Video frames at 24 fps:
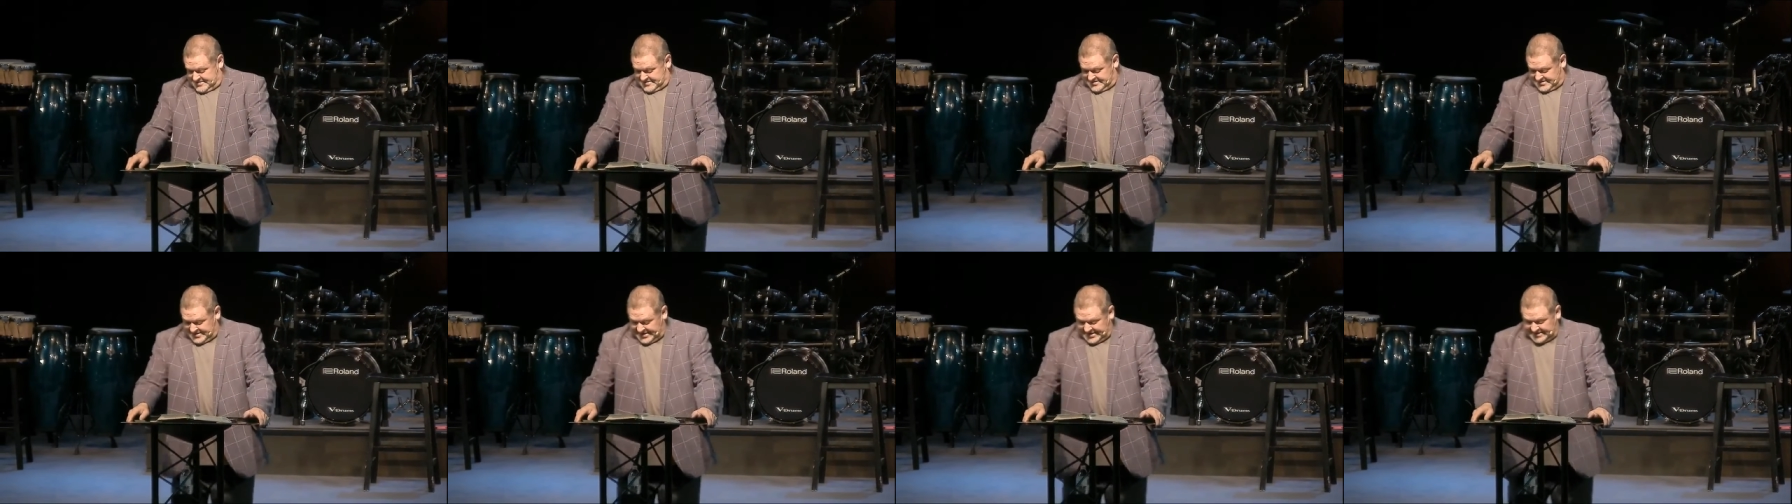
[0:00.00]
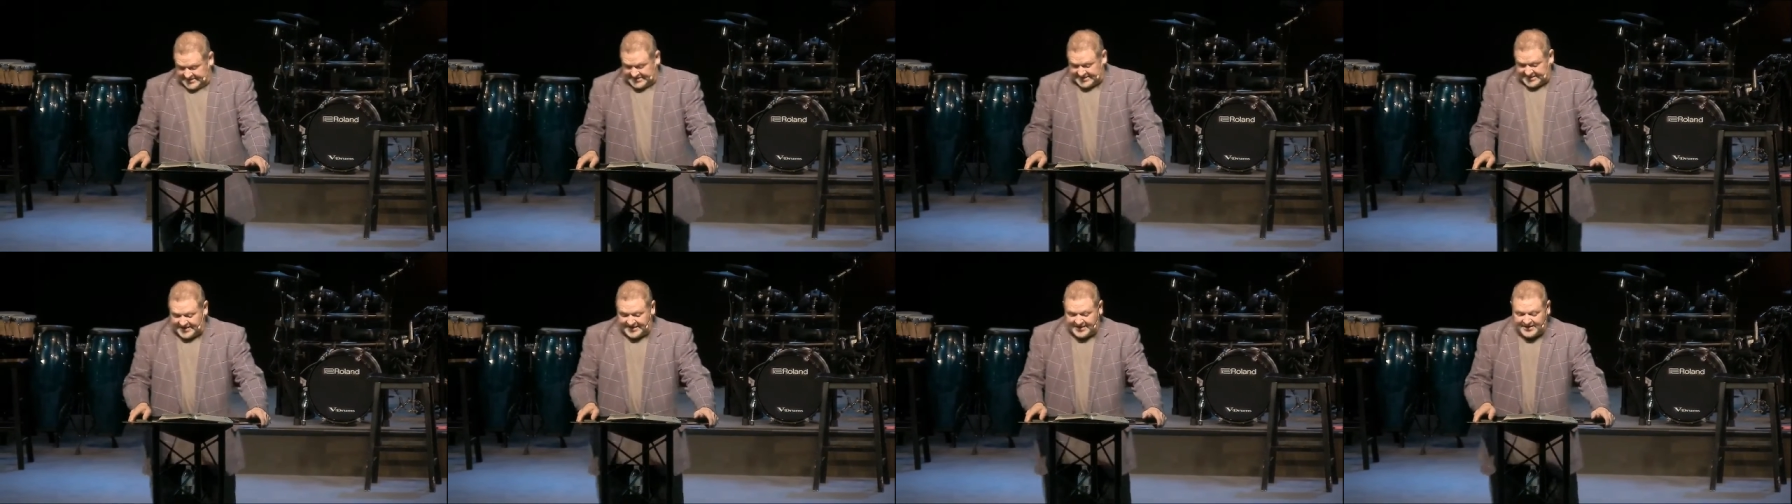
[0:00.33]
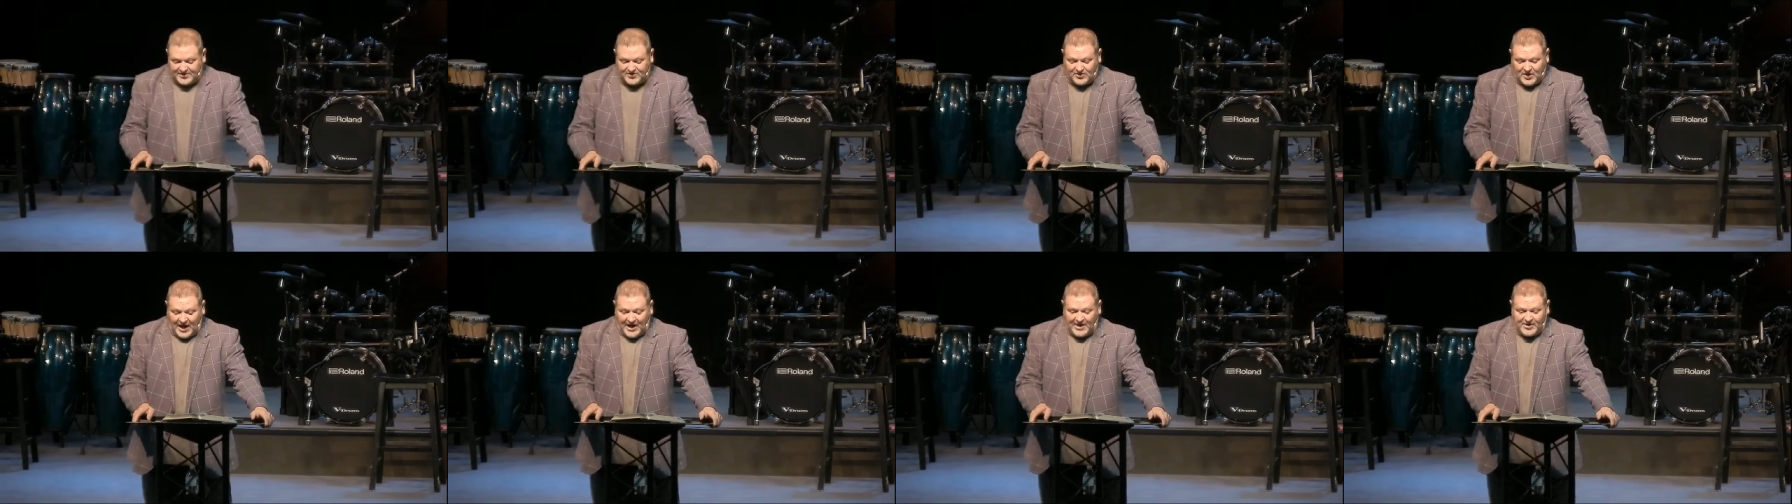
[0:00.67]
I said,
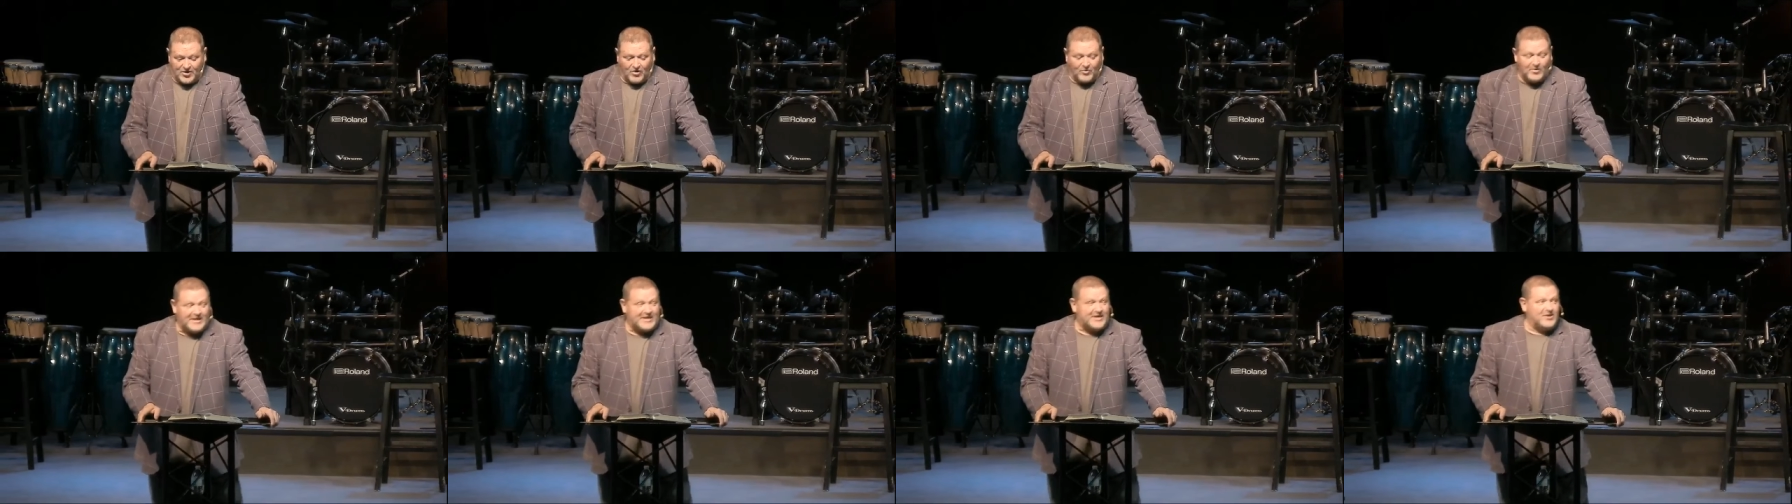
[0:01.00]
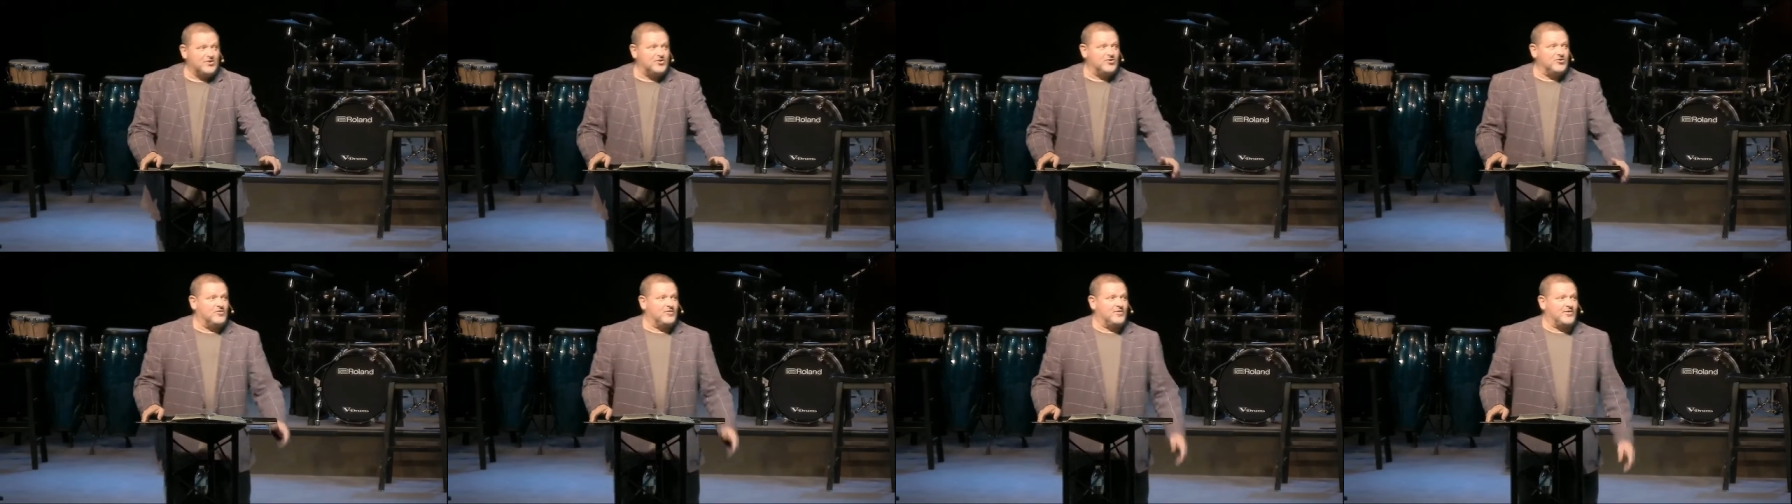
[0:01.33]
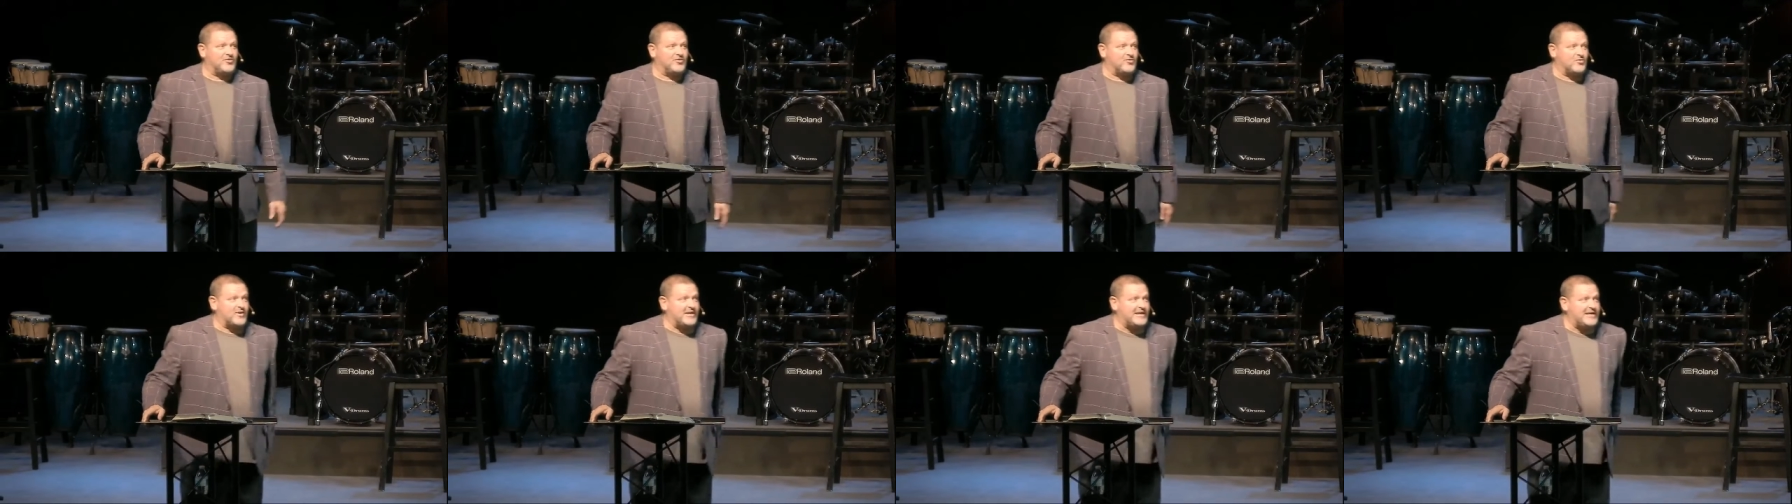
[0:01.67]
I know we can do it with
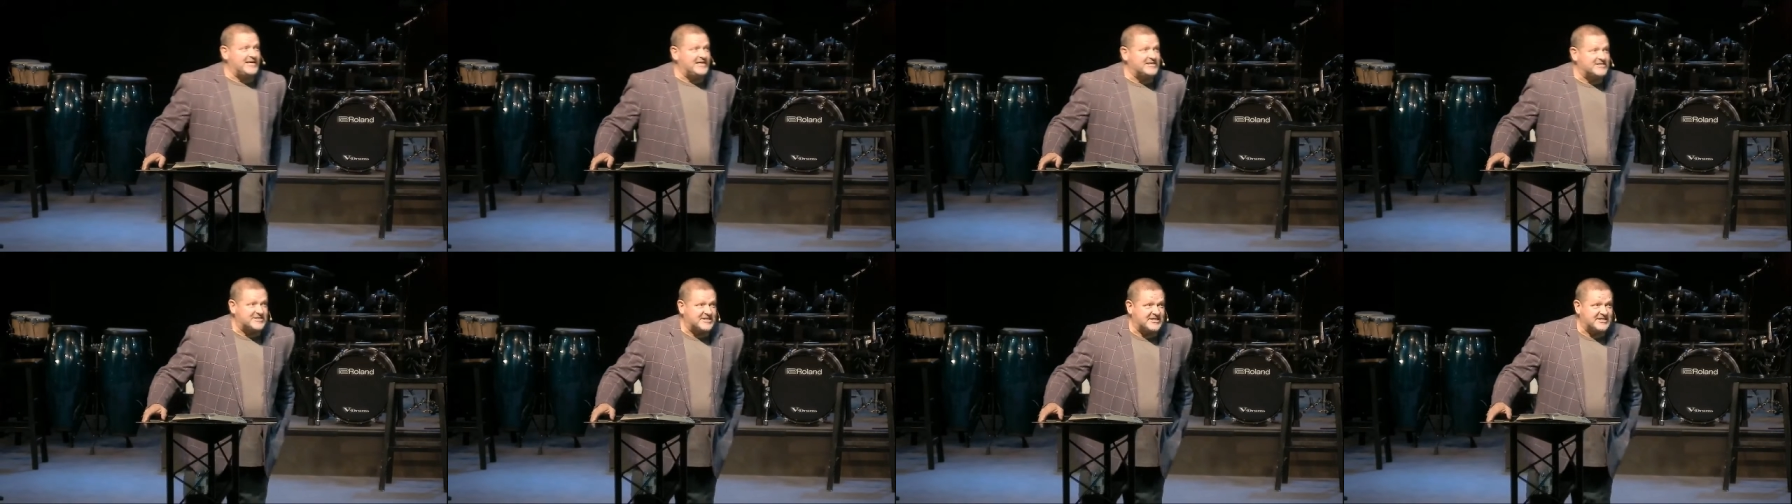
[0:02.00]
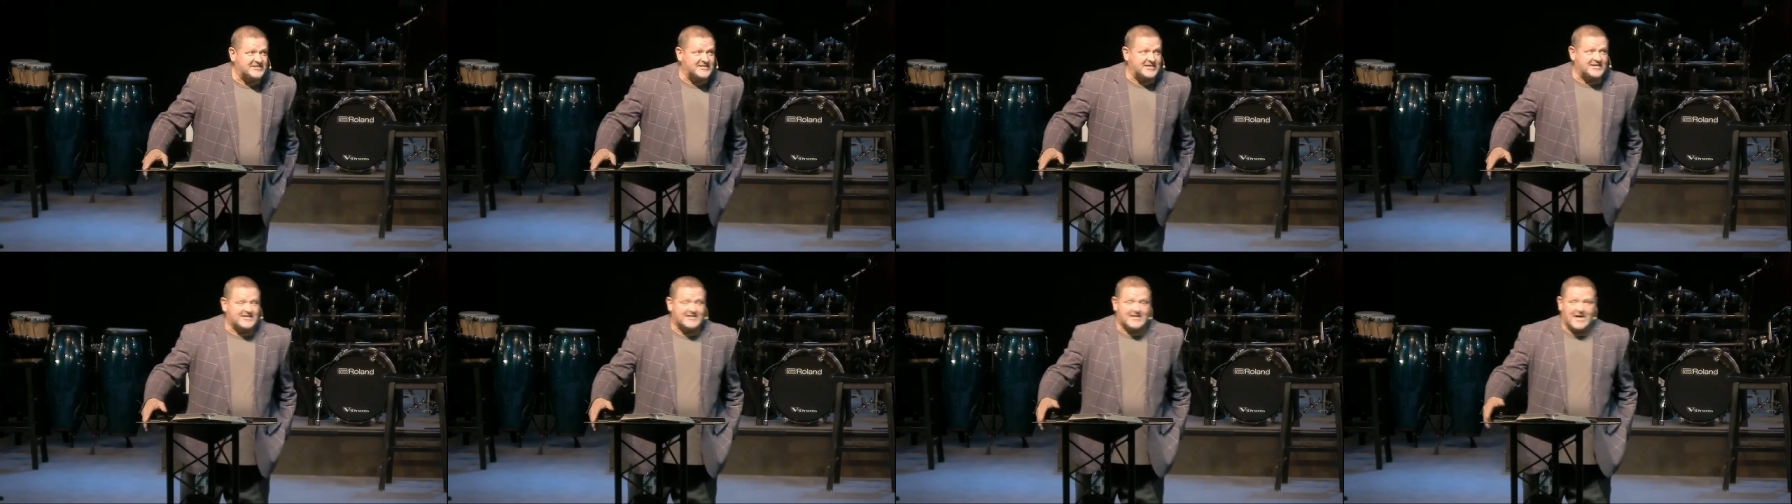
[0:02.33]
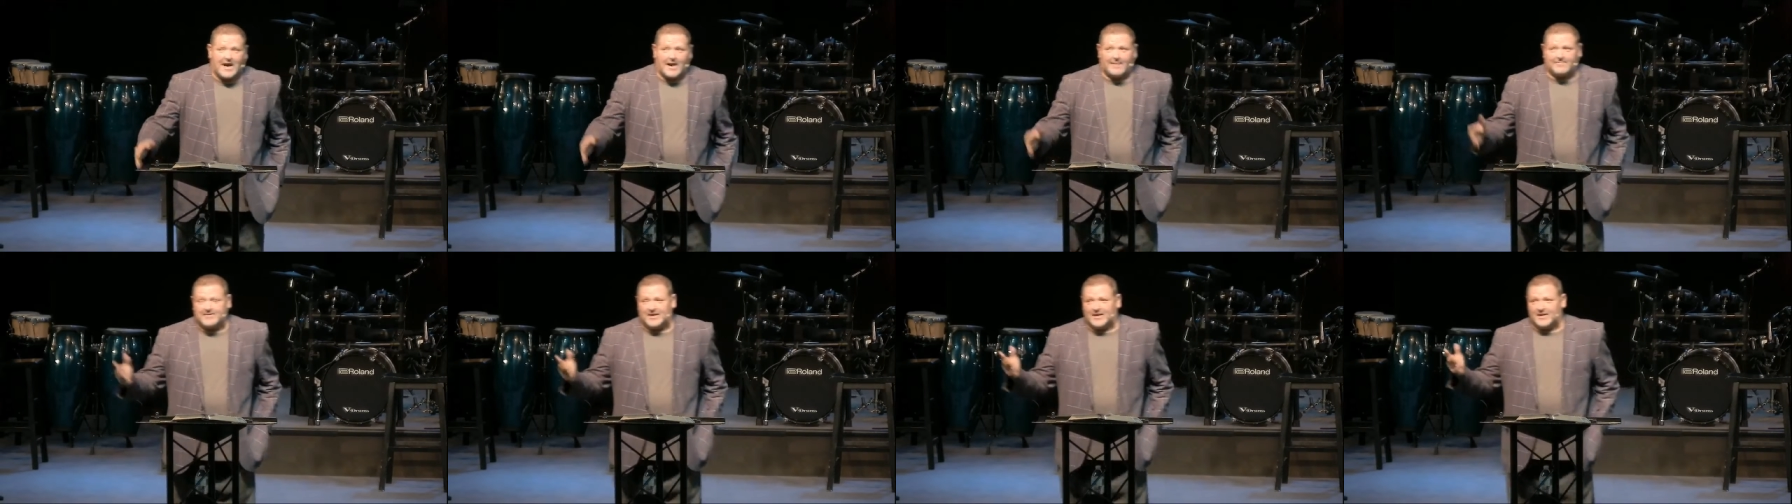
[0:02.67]
three. ZZ
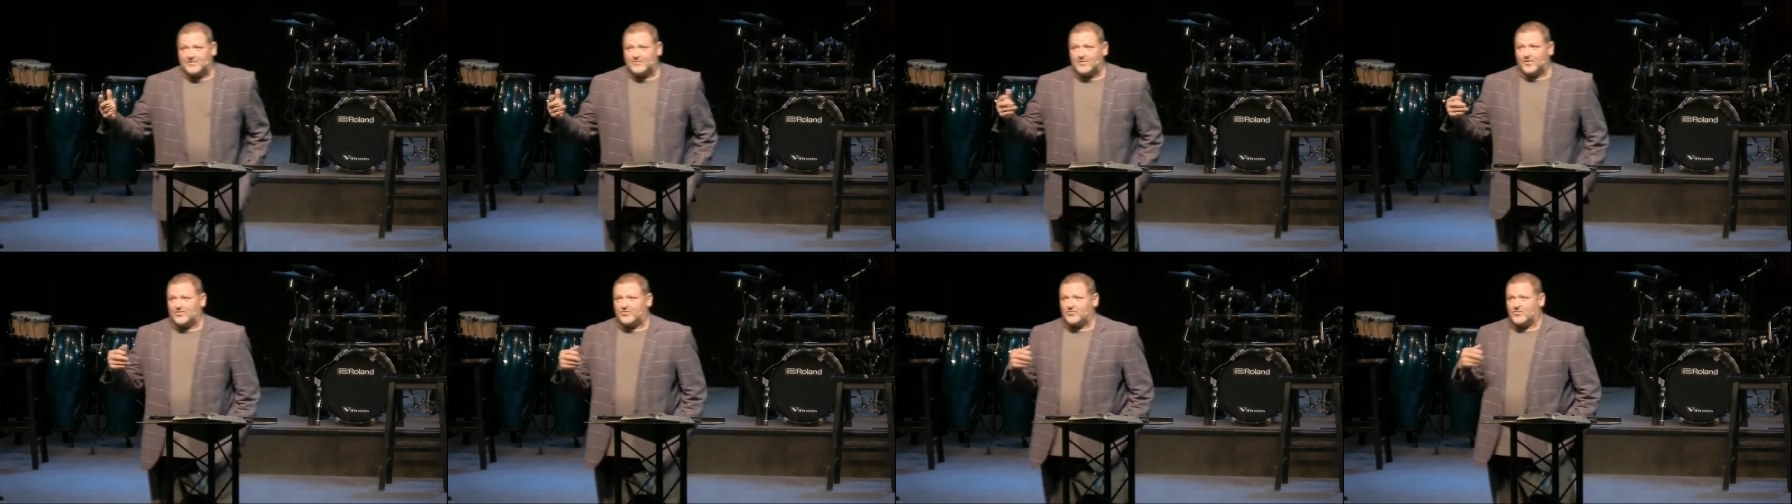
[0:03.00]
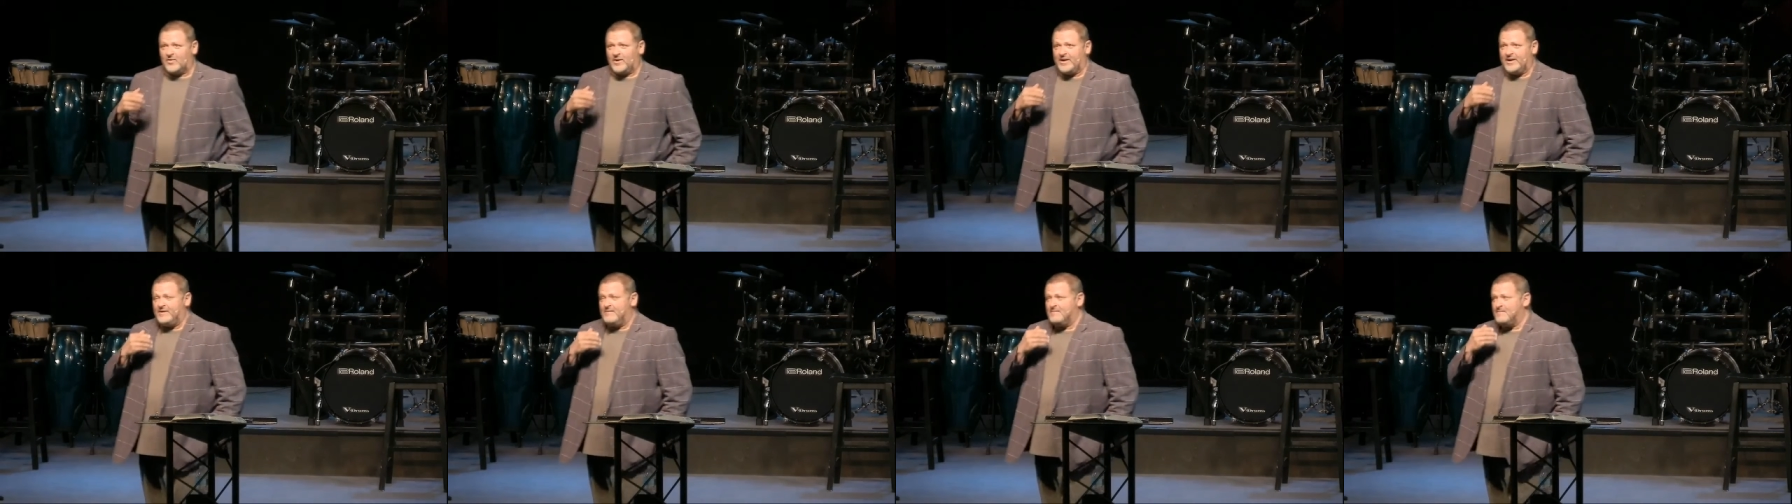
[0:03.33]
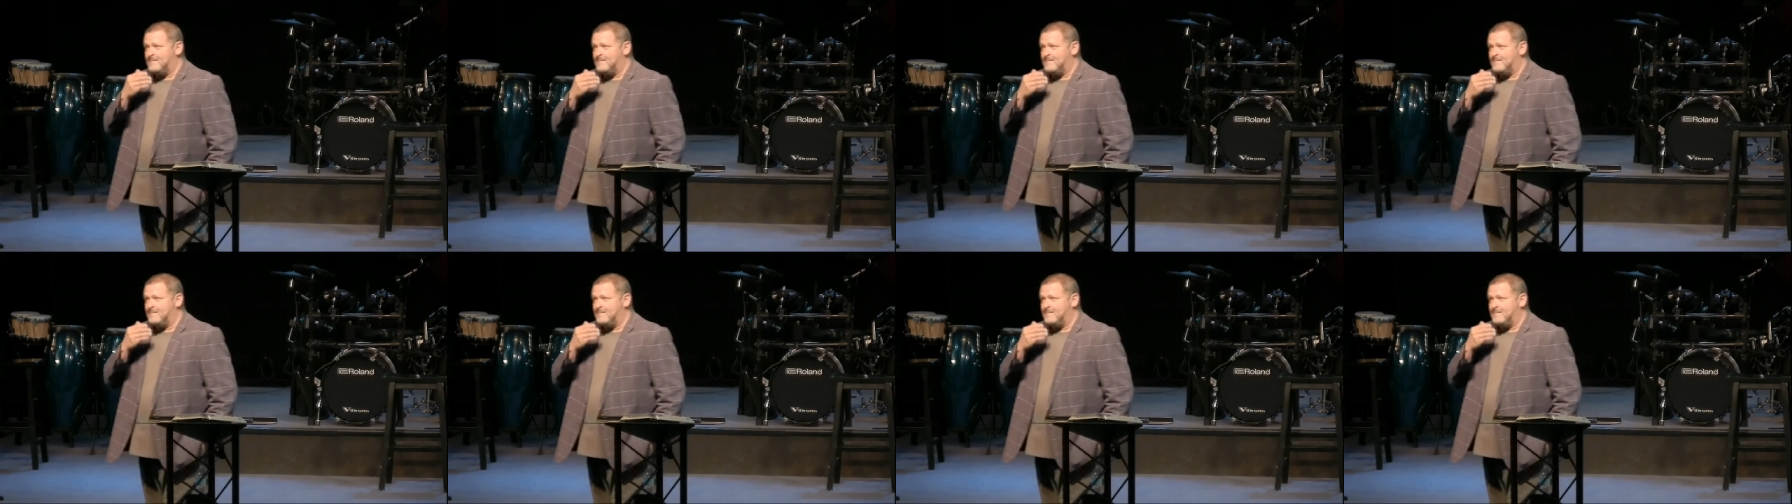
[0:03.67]
Top did it with three.